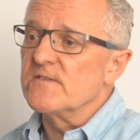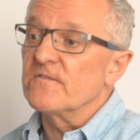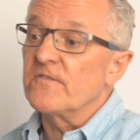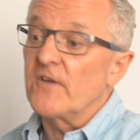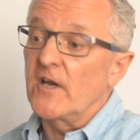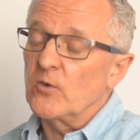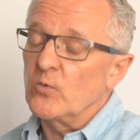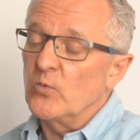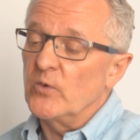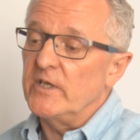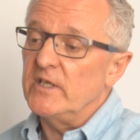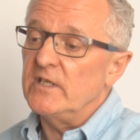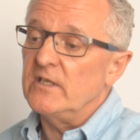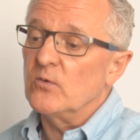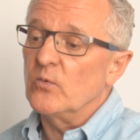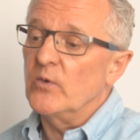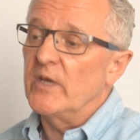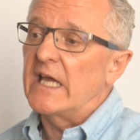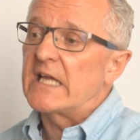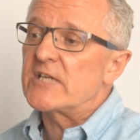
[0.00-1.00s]
In fact,
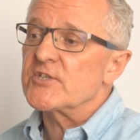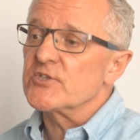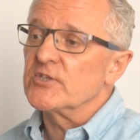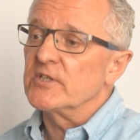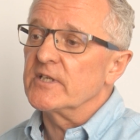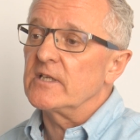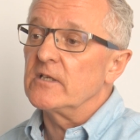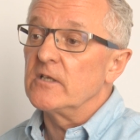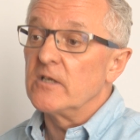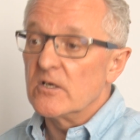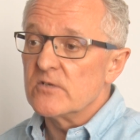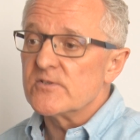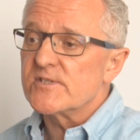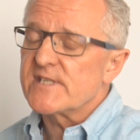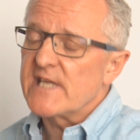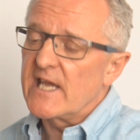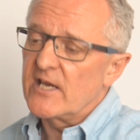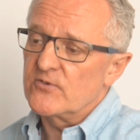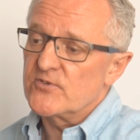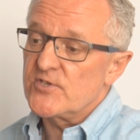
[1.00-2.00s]
we actually
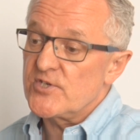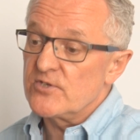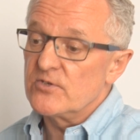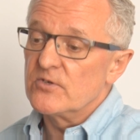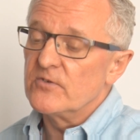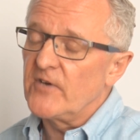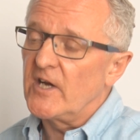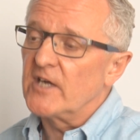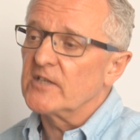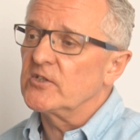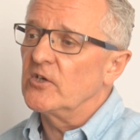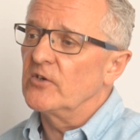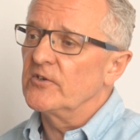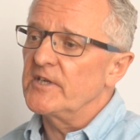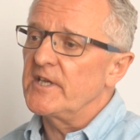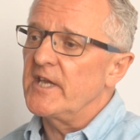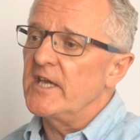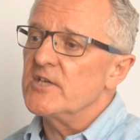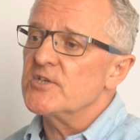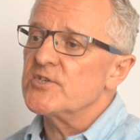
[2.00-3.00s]
closed down 2 of our
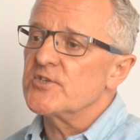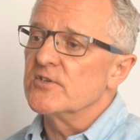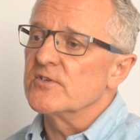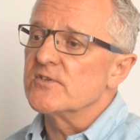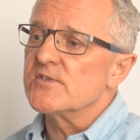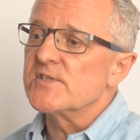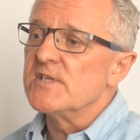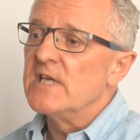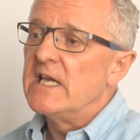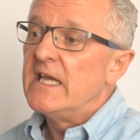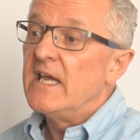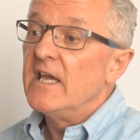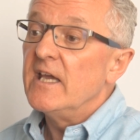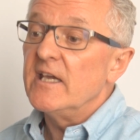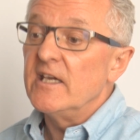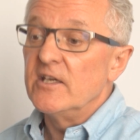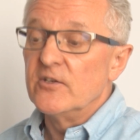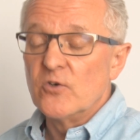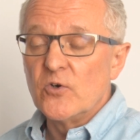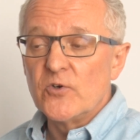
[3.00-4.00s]
congregations
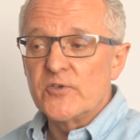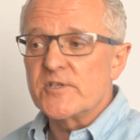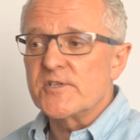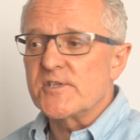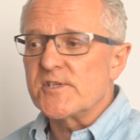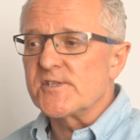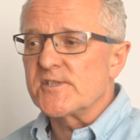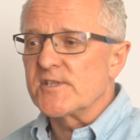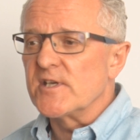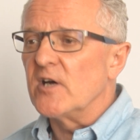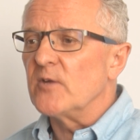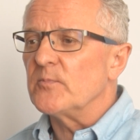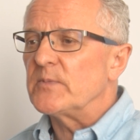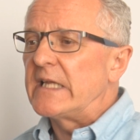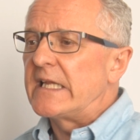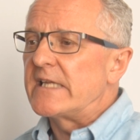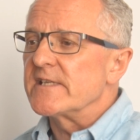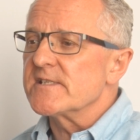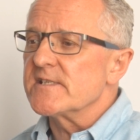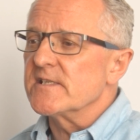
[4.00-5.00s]
in order to start
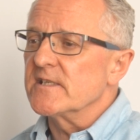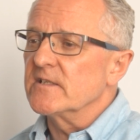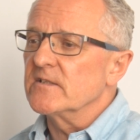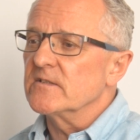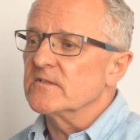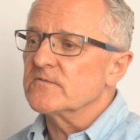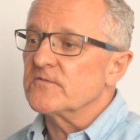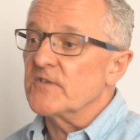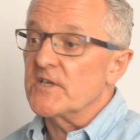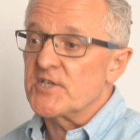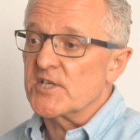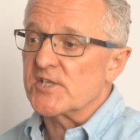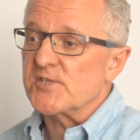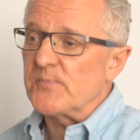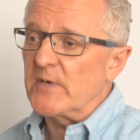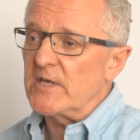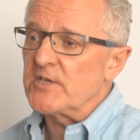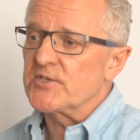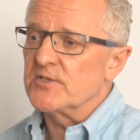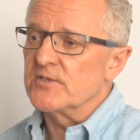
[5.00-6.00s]
planting fresh
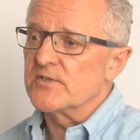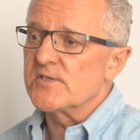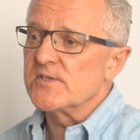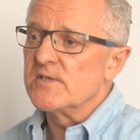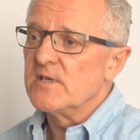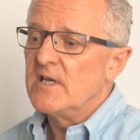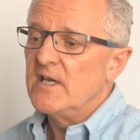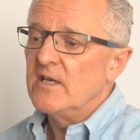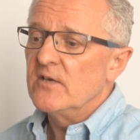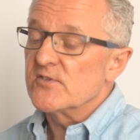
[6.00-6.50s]
expressions.